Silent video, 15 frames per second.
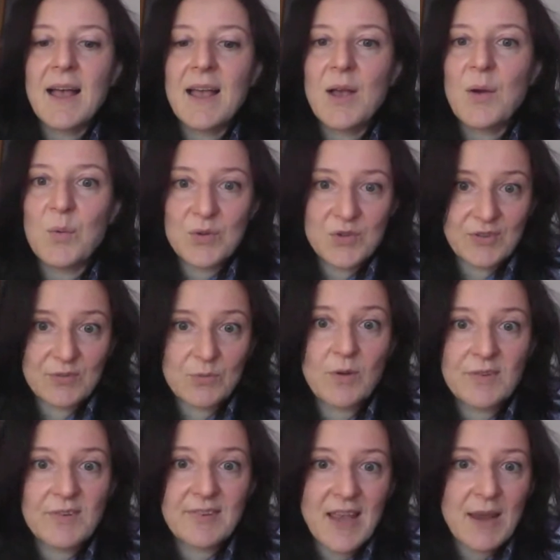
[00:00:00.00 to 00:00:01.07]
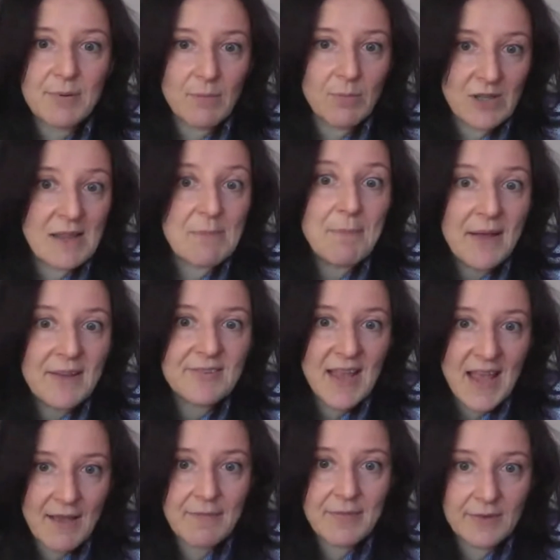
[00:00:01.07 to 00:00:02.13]
which is quasi-separable. It must
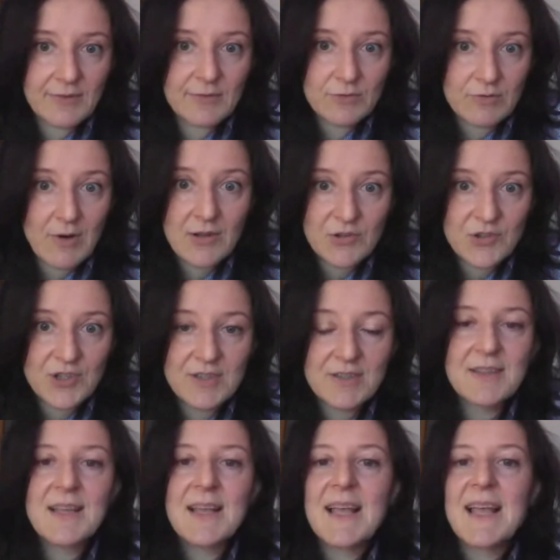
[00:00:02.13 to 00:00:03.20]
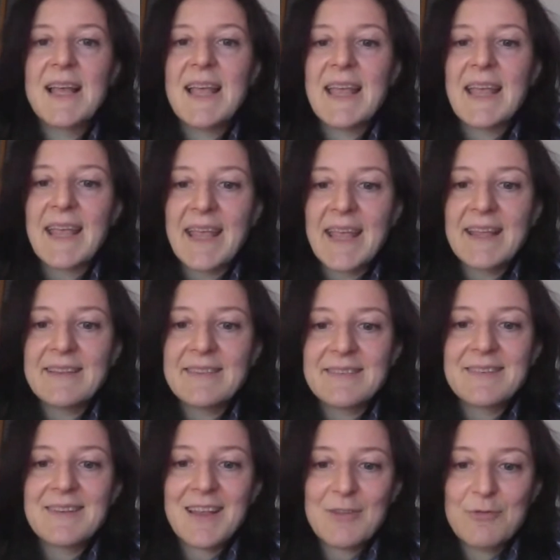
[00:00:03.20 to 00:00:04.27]
have the structure. And
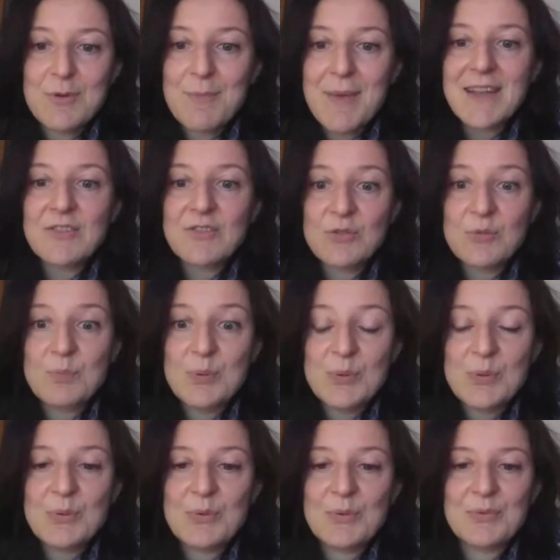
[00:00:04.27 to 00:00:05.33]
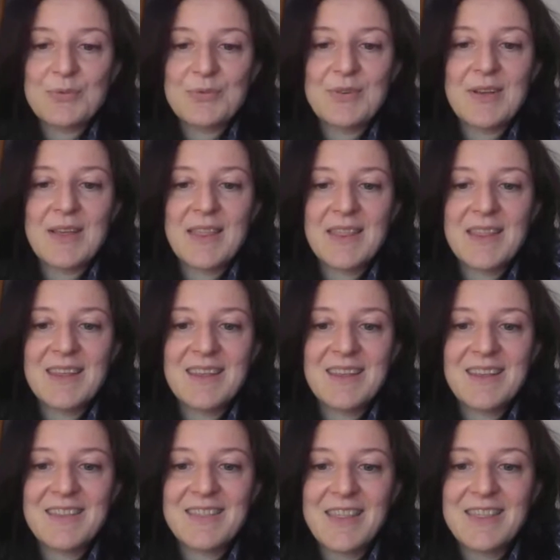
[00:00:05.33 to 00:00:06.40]
if we manage to prove
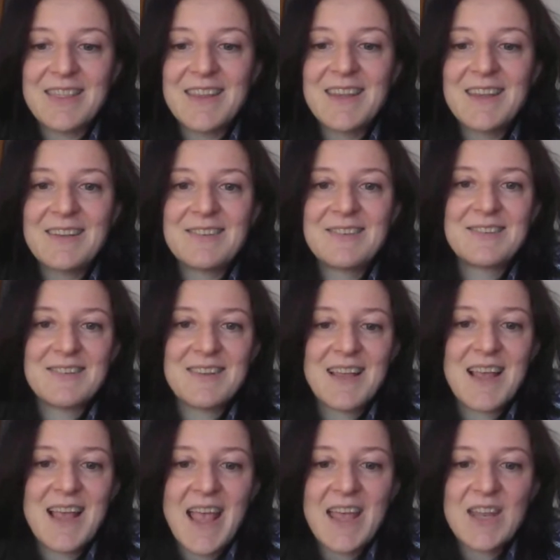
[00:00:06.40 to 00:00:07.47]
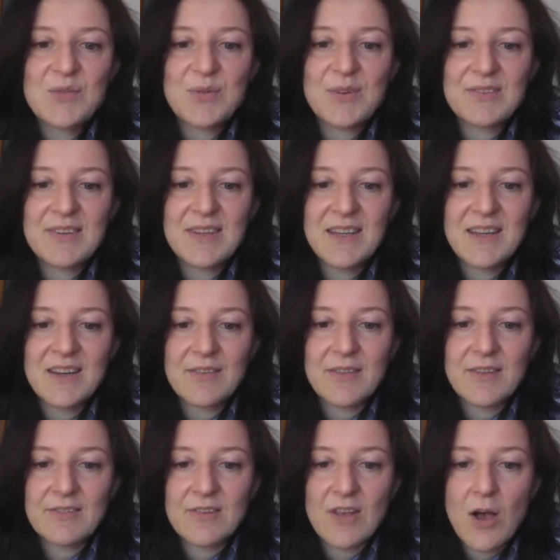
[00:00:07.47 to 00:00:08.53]
that these entries here,
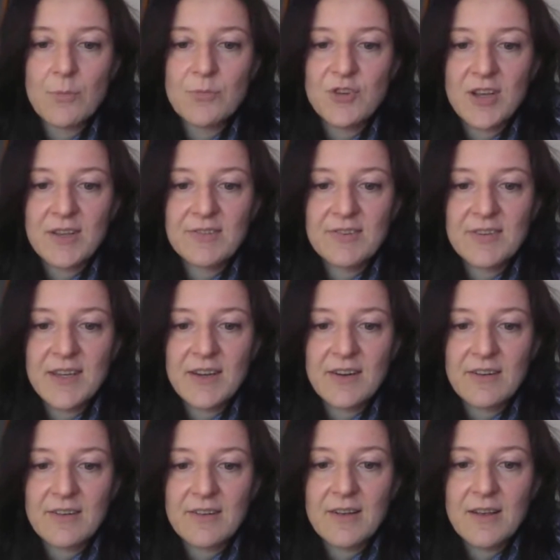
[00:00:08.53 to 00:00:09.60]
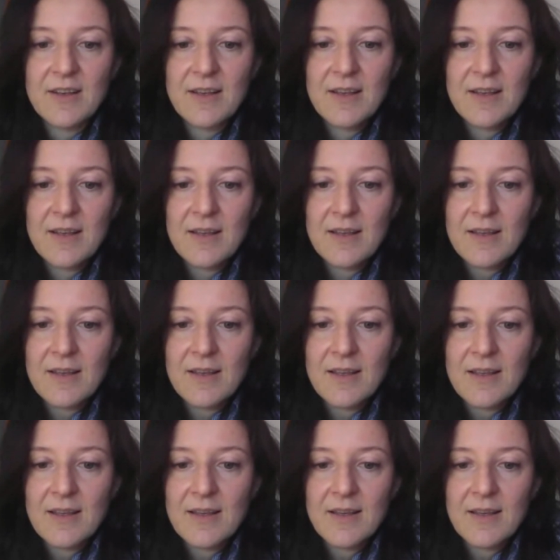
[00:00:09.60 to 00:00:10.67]
these objects here,
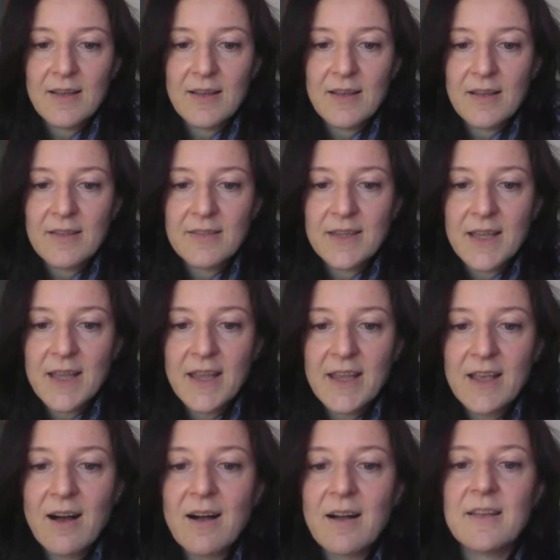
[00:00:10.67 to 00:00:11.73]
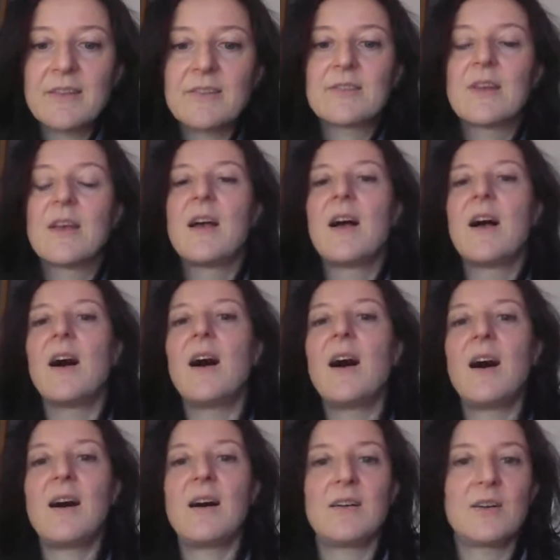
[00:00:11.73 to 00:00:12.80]
the AIs
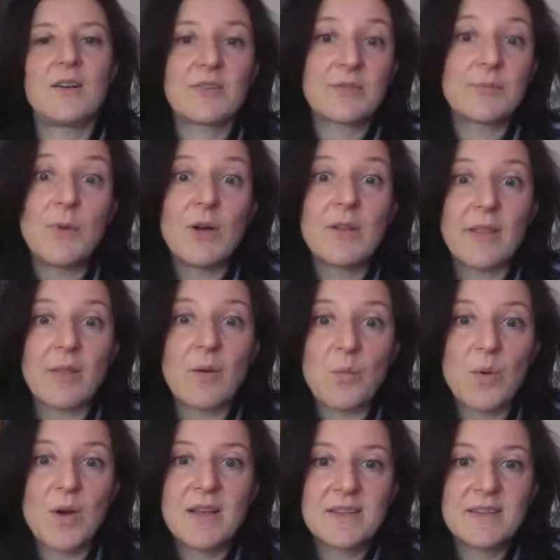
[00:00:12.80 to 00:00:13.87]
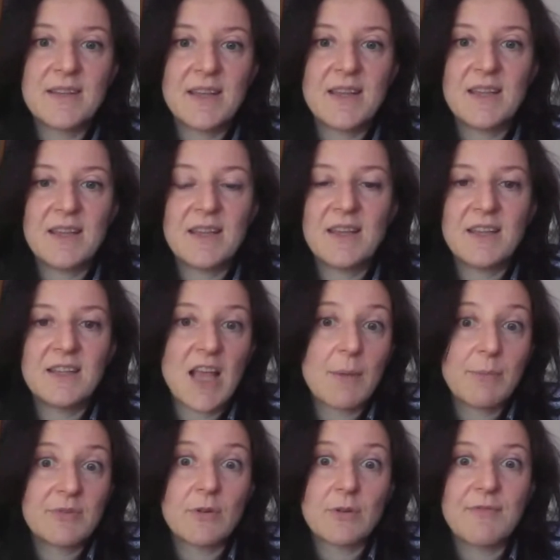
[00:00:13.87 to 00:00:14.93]
are smaller than 1 in
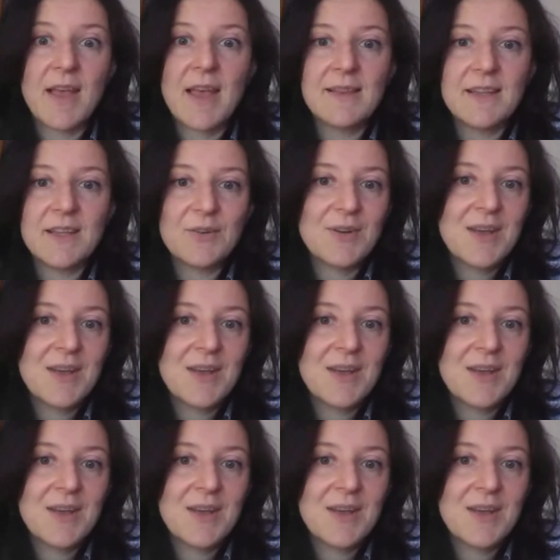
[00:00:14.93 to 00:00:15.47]
absolute value,